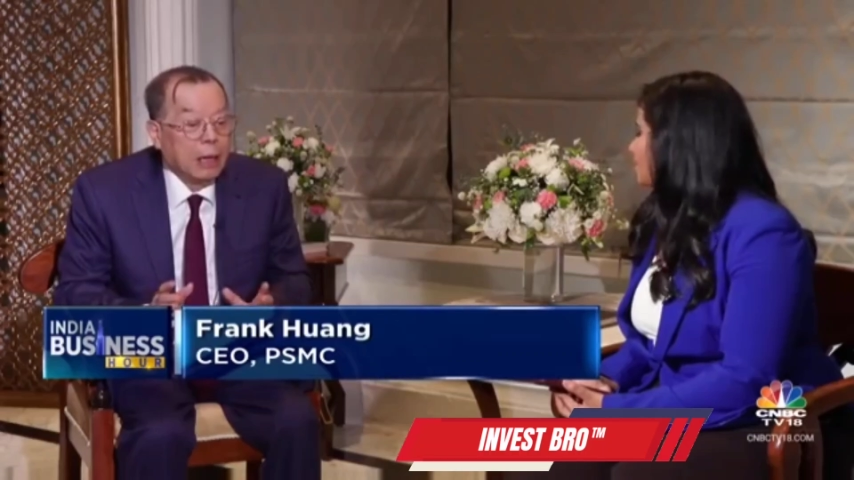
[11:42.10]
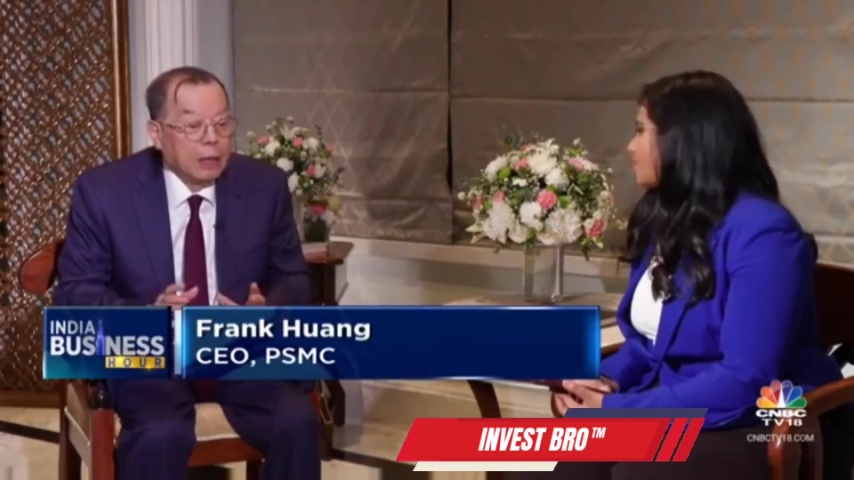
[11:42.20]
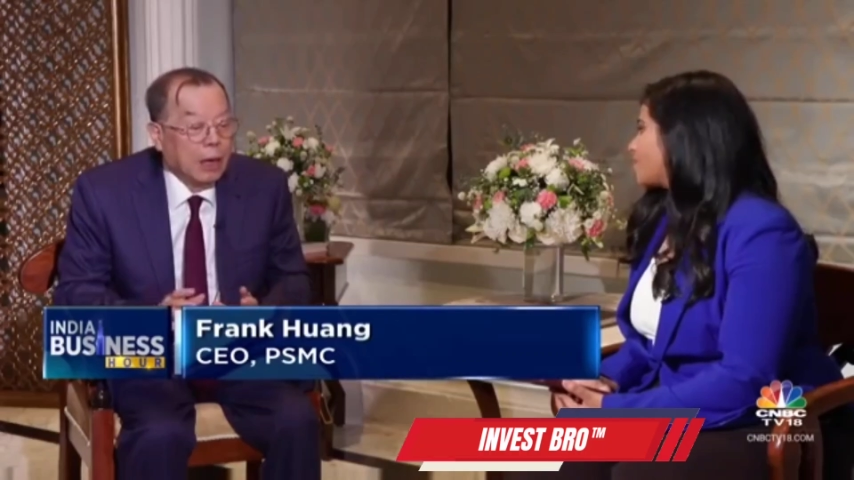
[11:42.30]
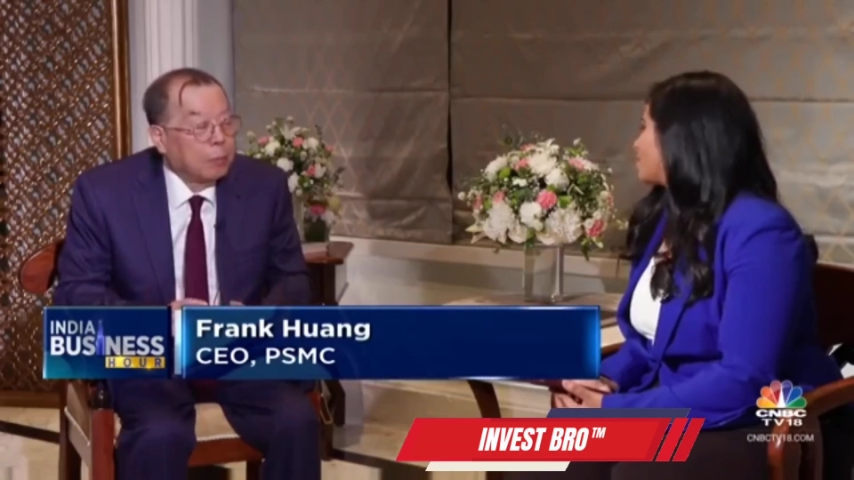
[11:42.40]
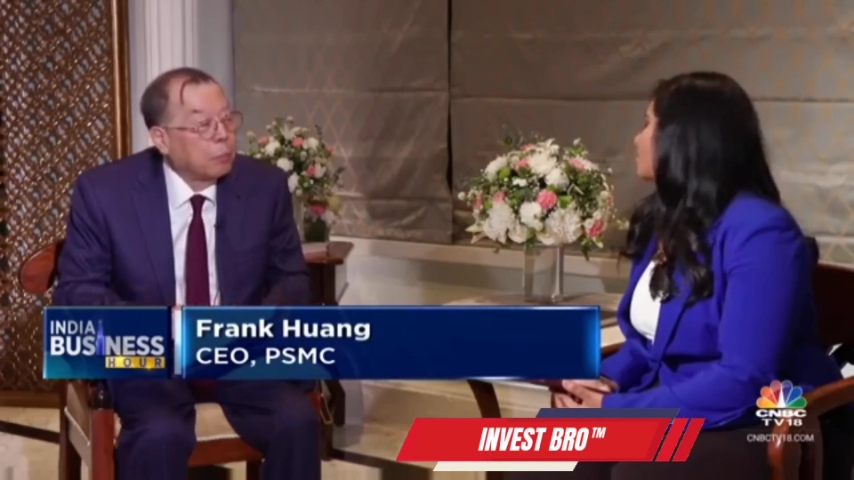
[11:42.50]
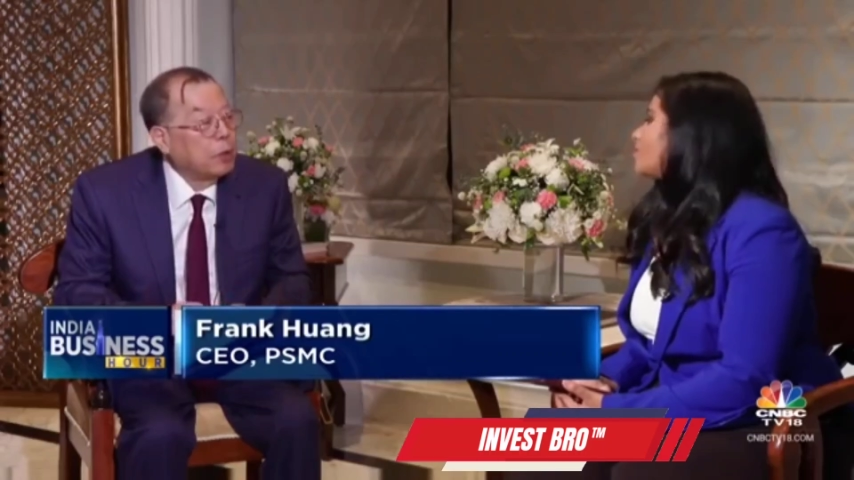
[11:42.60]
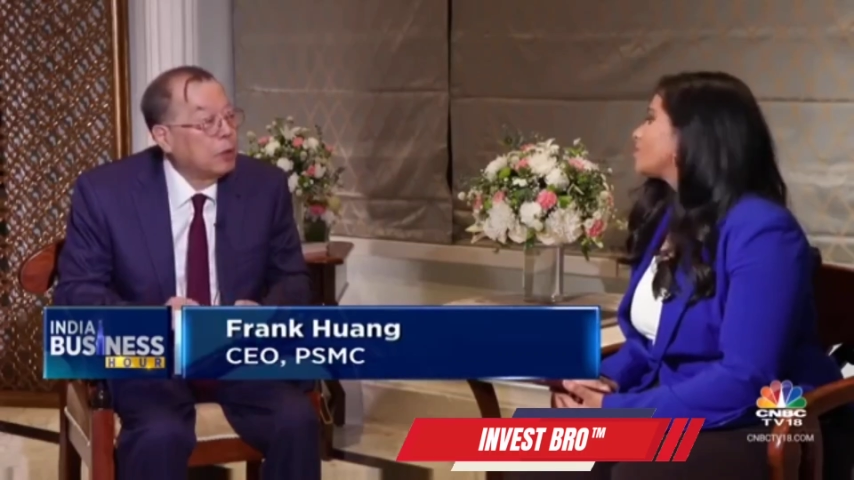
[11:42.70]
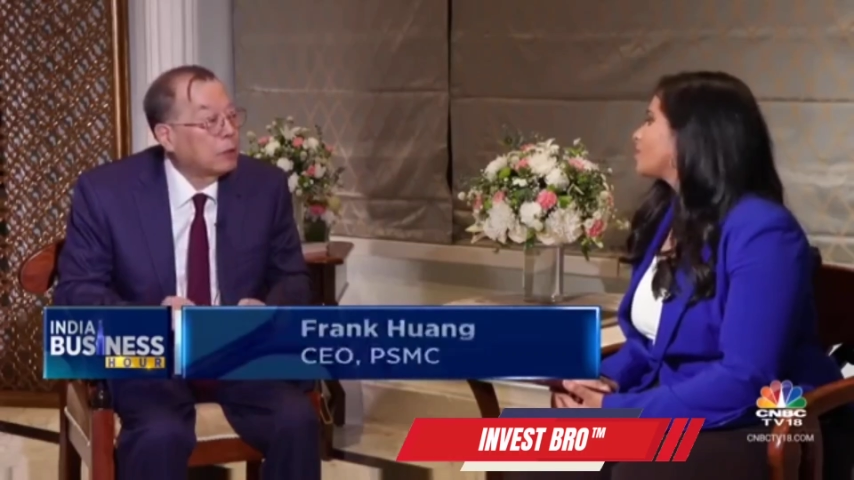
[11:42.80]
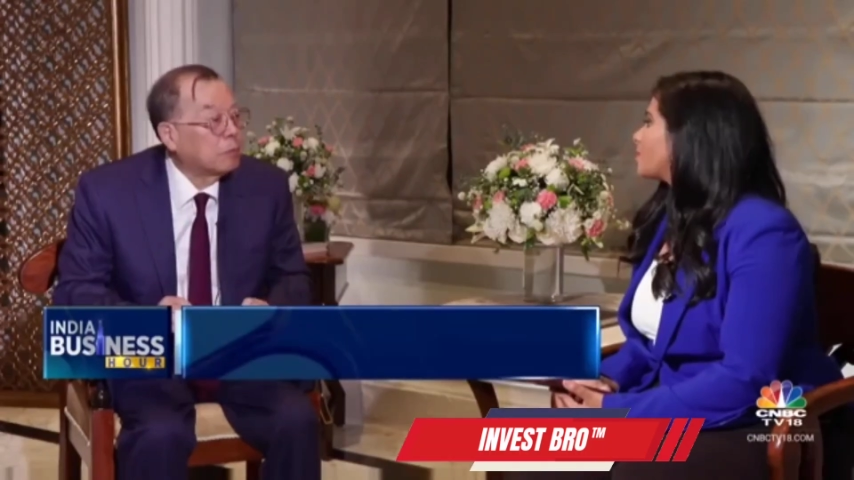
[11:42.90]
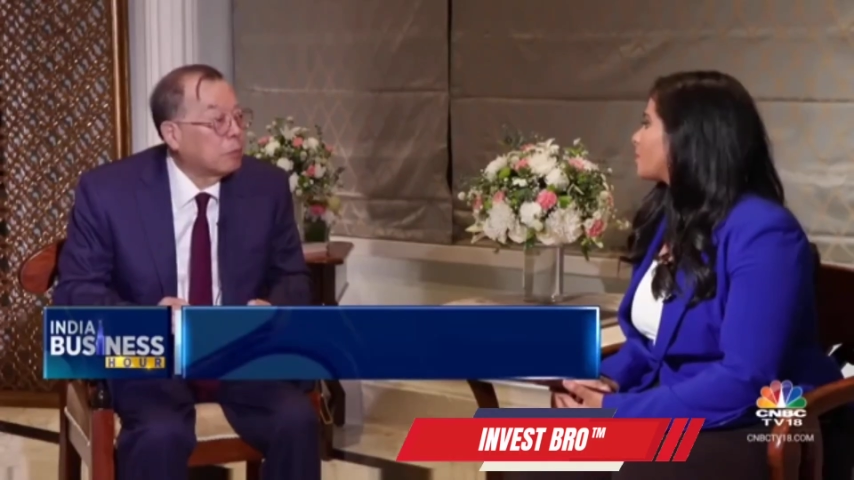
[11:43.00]
and I
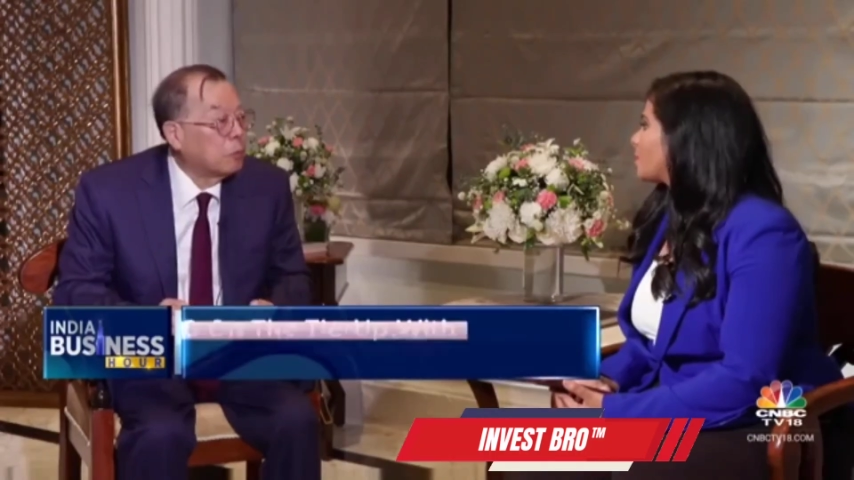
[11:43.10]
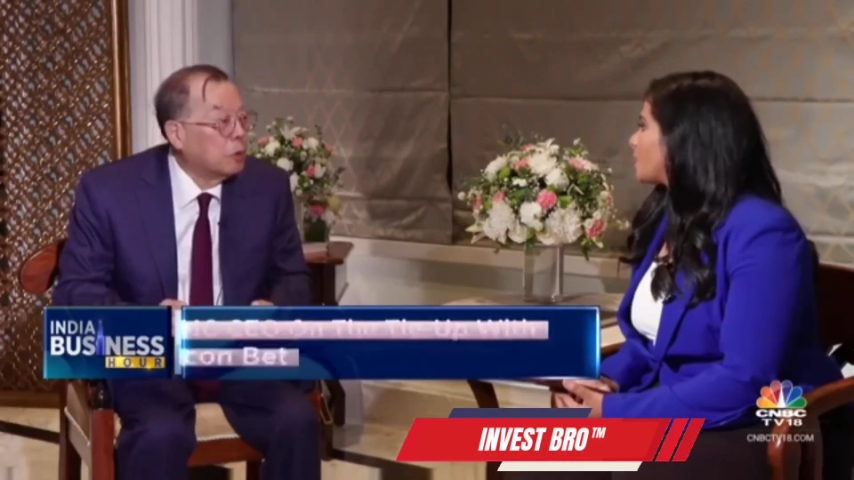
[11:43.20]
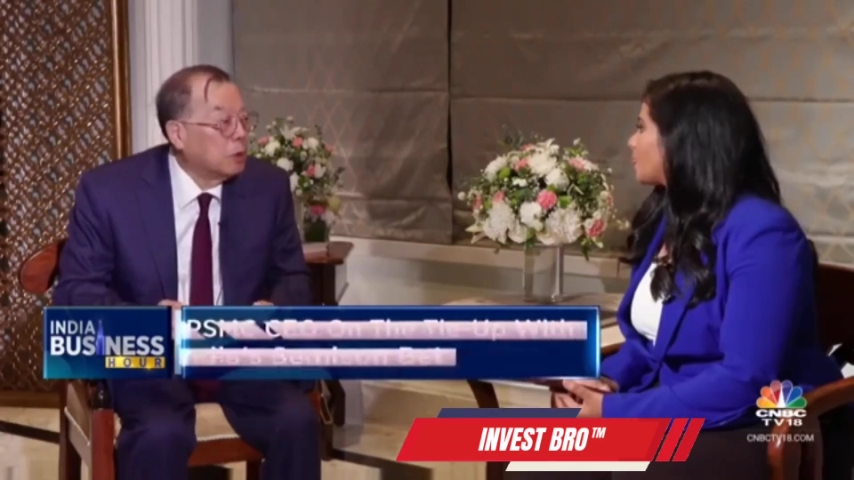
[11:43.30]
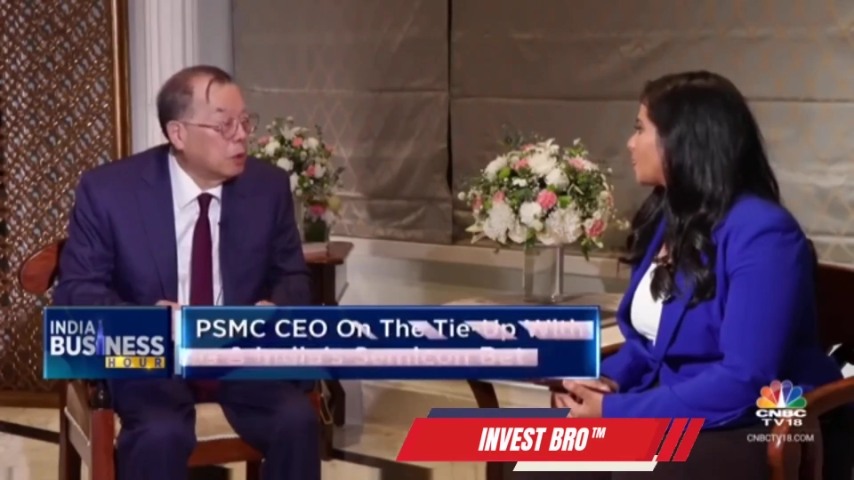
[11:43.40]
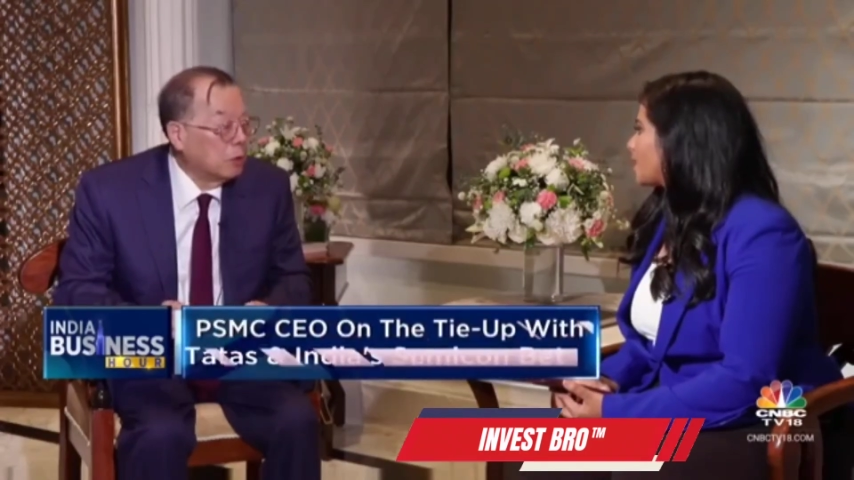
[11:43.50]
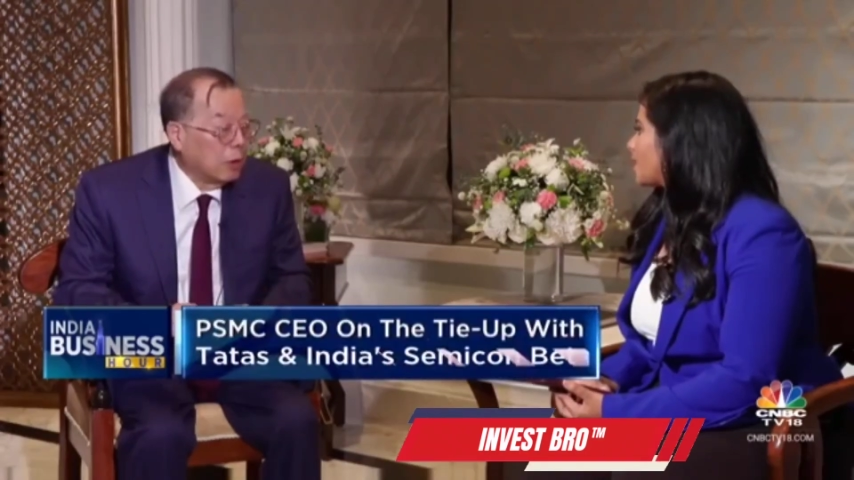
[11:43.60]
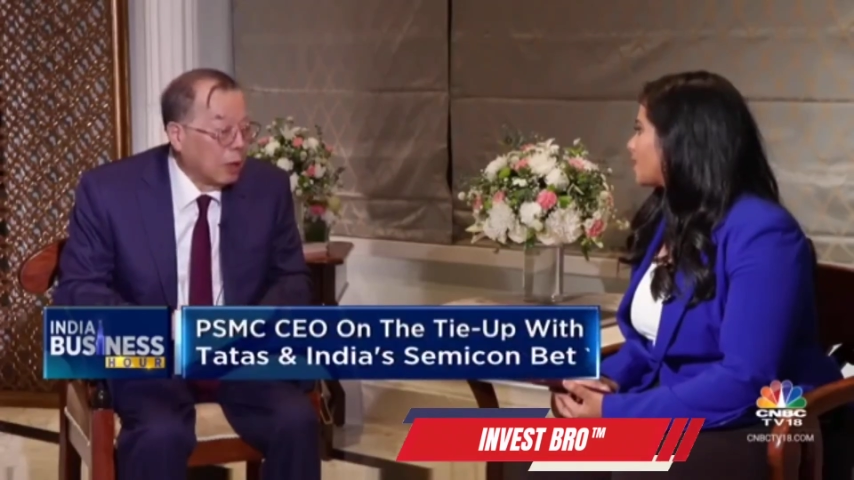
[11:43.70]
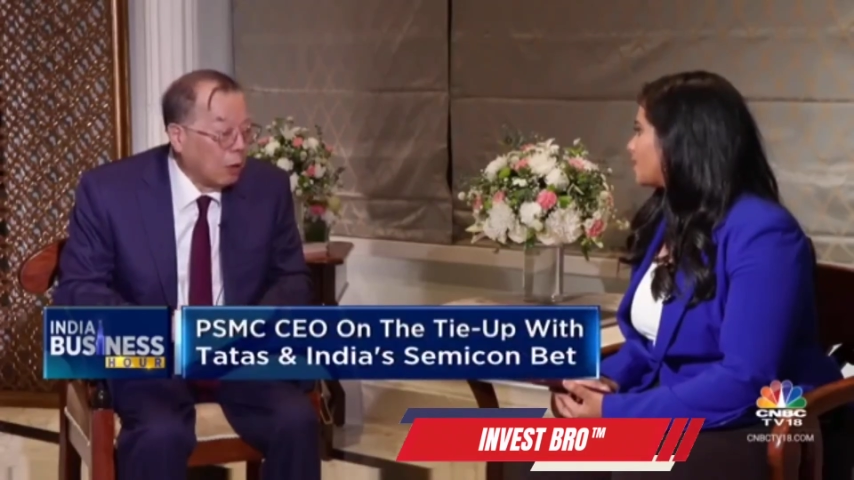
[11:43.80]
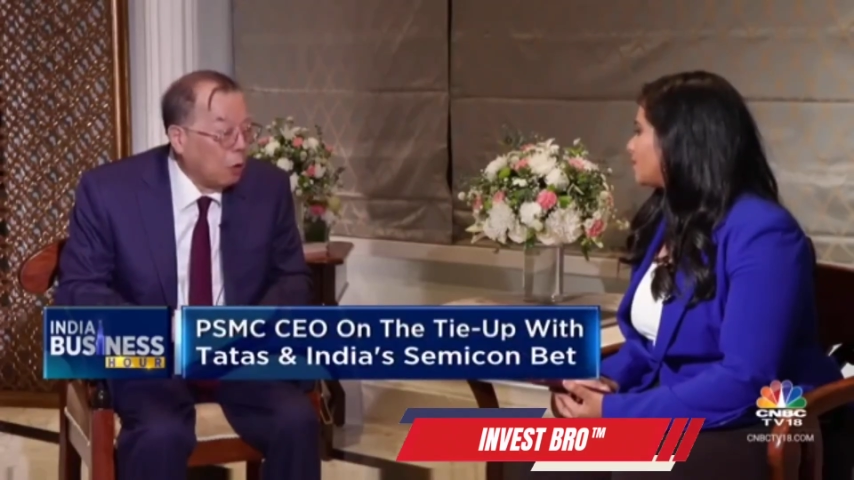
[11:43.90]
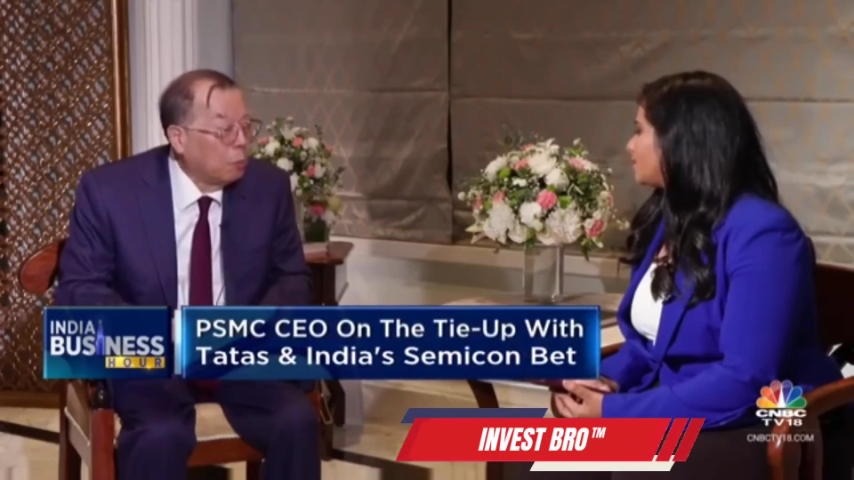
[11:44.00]

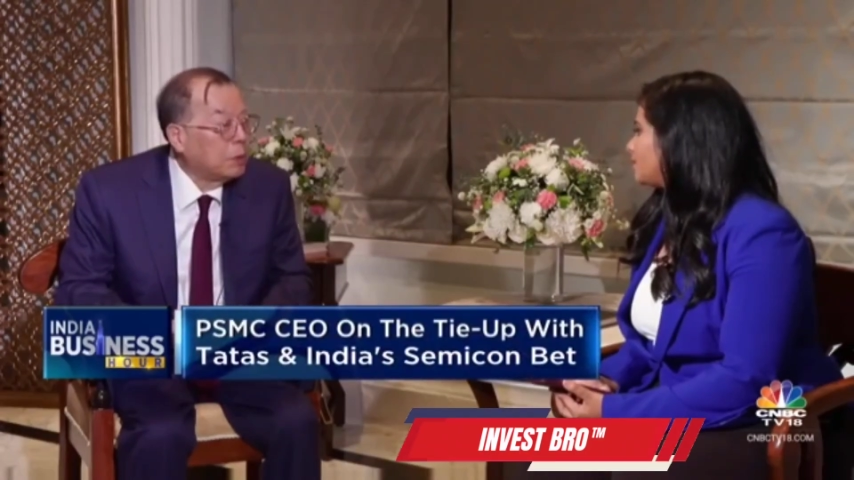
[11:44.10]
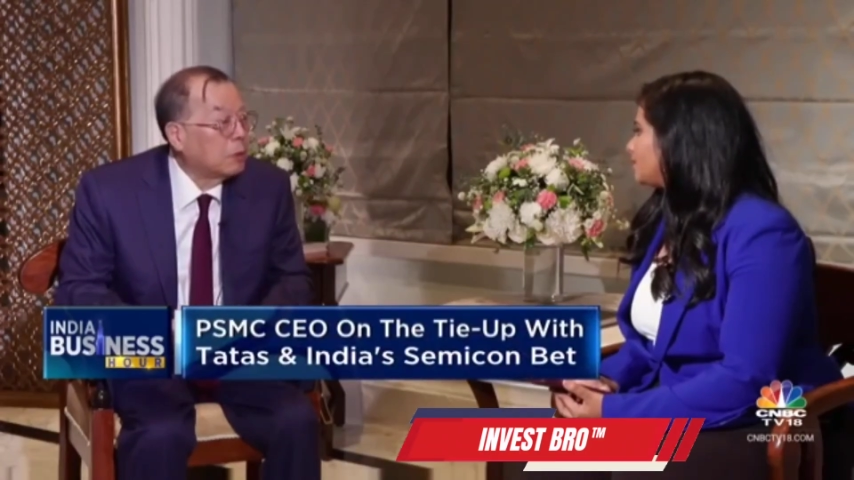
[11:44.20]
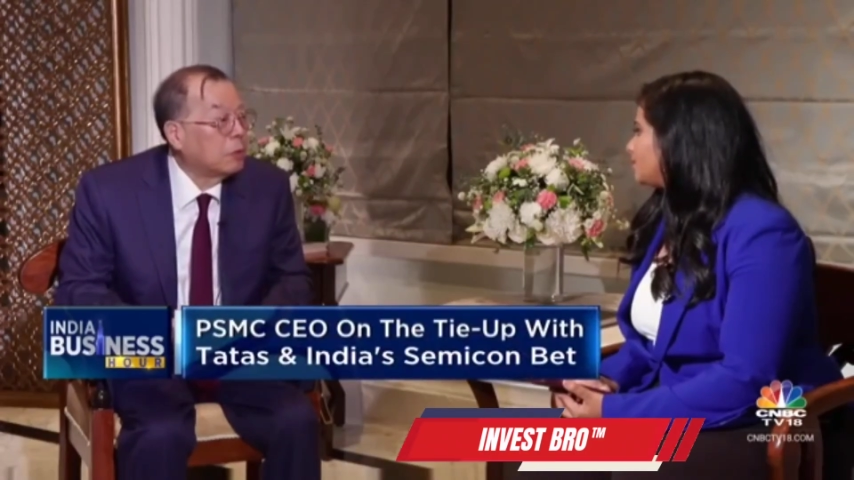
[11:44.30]
open